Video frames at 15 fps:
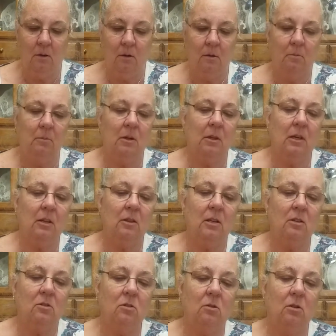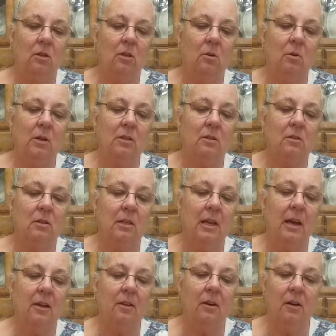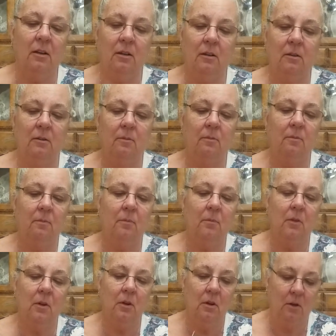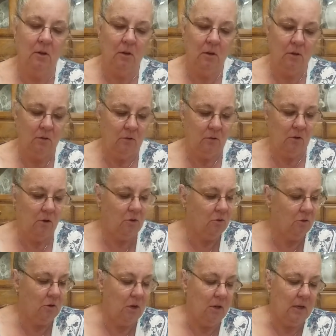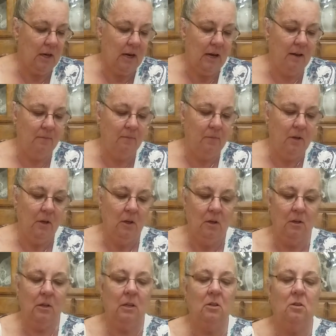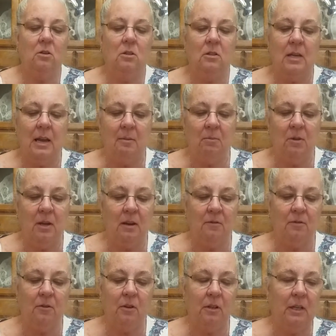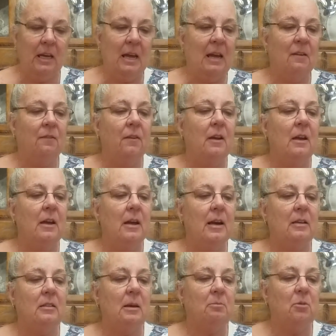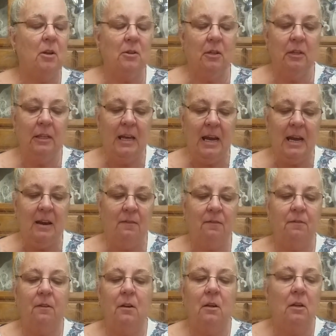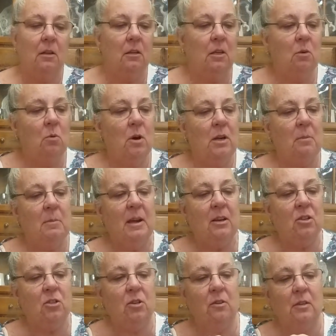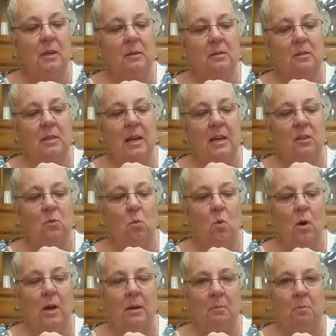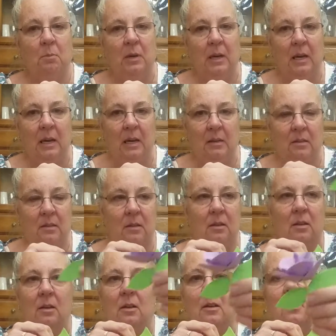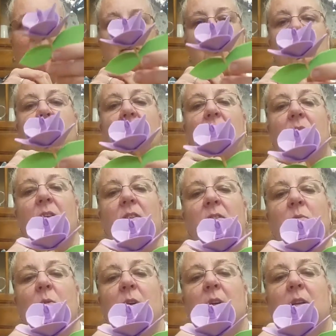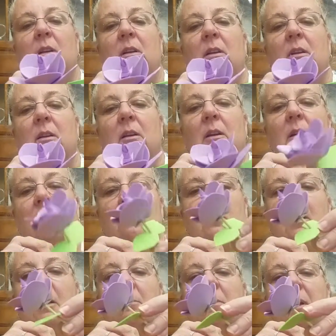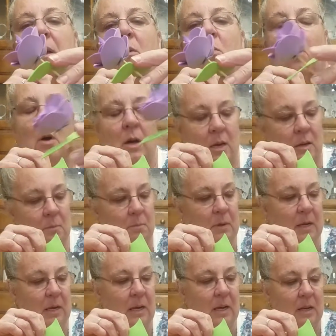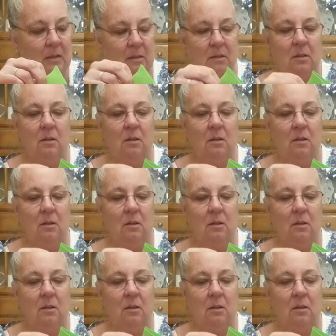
I'm going to cut these 2 little ones together. So those are all cut. I'm going to do the same thing for the leaf, except on the leaf, you want to make sure that it stays one piece. See how this one is going to be one piece.